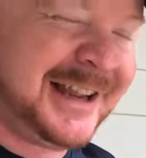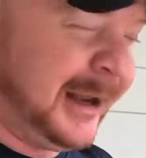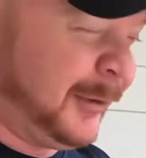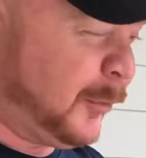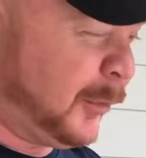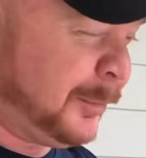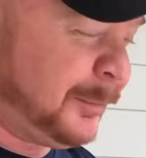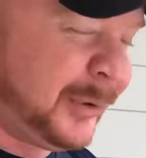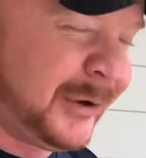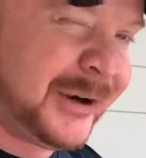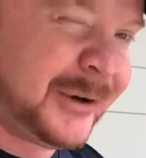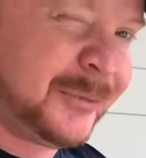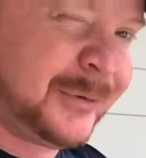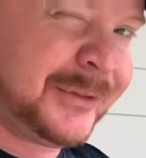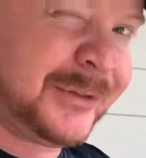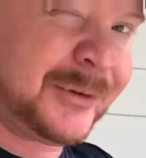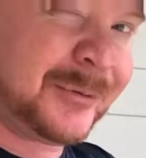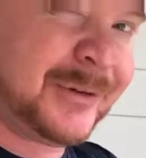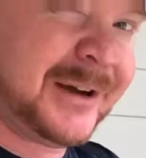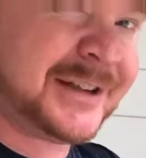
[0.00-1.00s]
and we'll put it
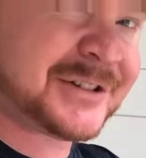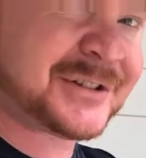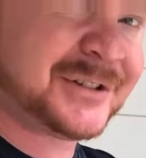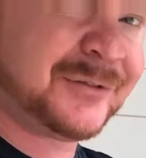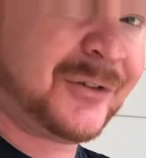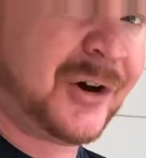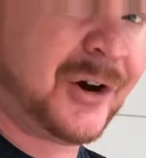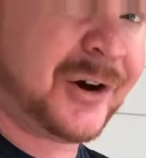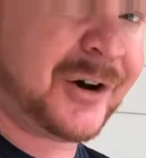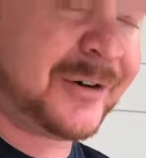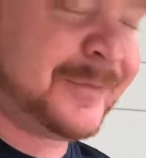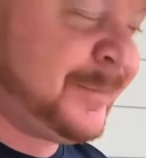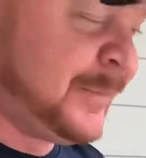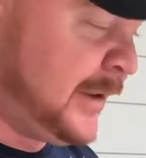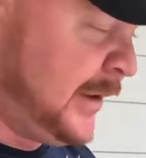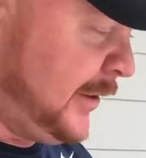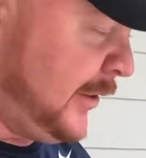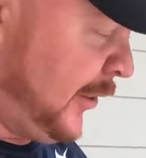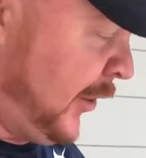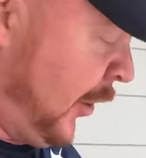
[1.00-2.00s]
with the rest of our
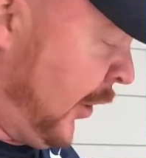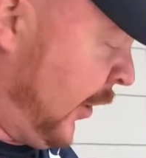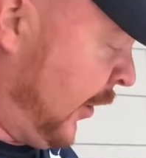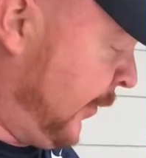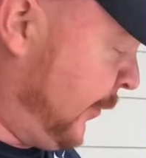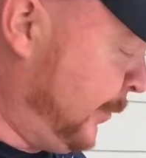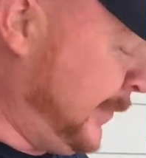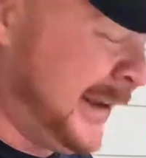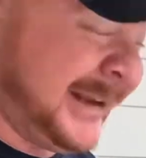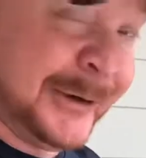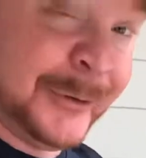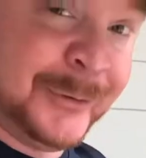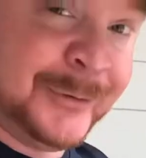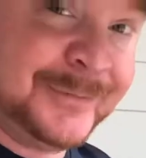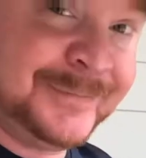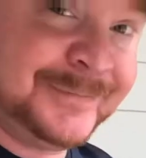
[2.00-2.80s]
meal.